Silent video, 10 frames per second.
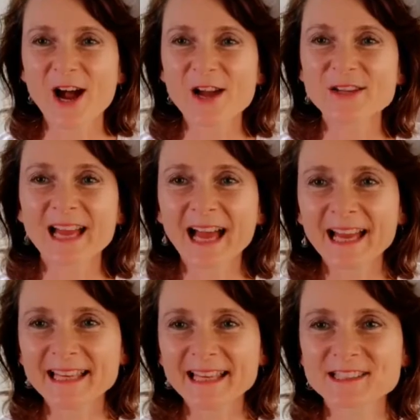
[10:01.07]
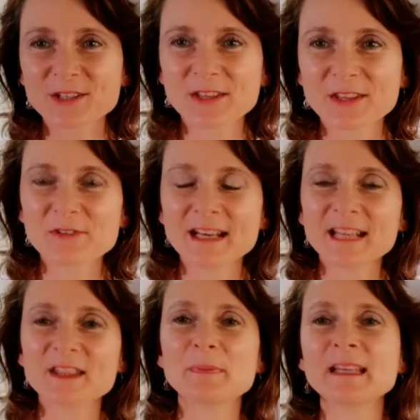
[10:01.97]
Okay, so they're
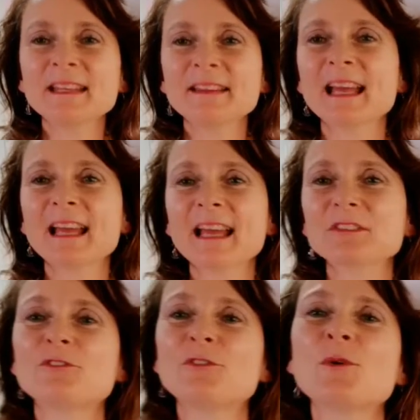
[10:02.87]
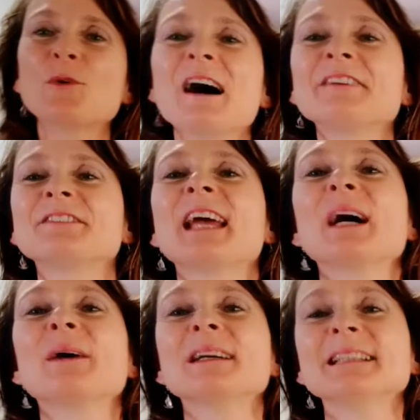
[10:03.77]
ready. They've been in the oven for half an
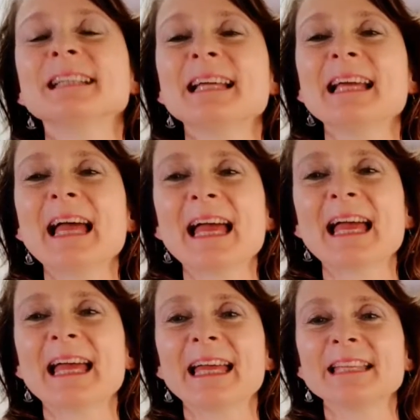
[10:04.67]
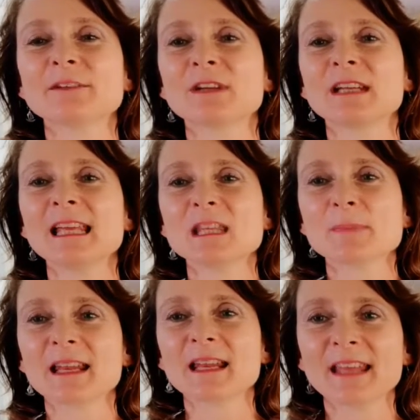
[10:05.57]
hour, and I'm going to get them
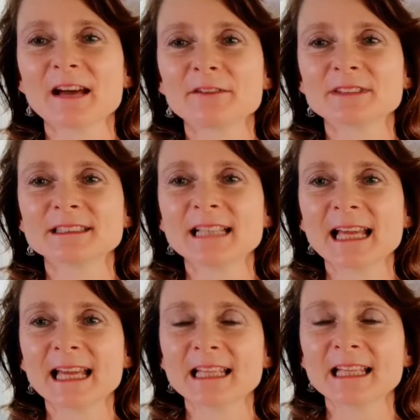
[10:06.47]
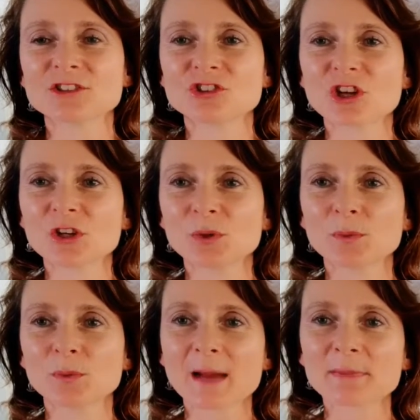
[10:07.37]
out of the oven and just show you
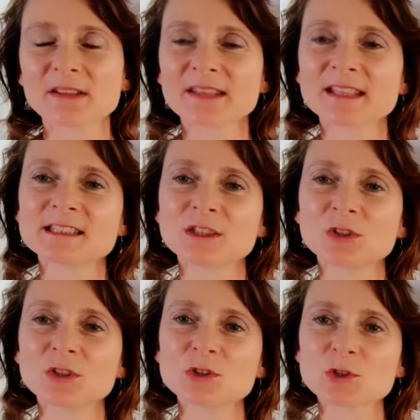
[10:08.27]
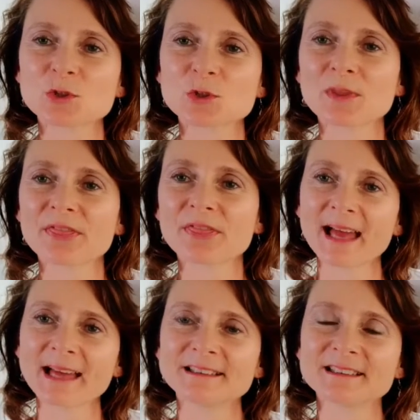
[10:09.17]
a couple of things that you can do with
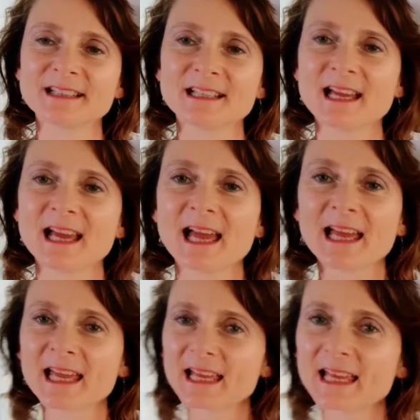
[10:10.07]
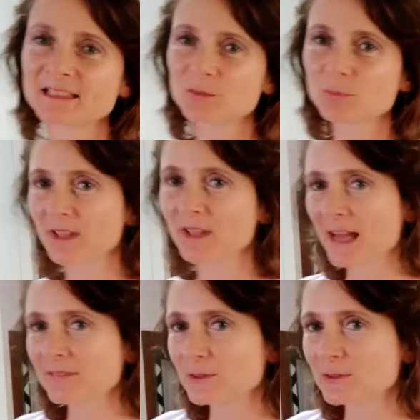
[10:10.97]
that, and we're going to
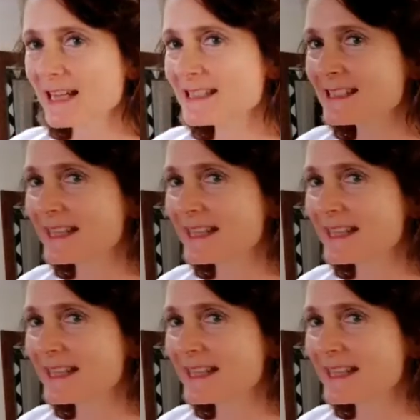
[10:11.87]
have a little taste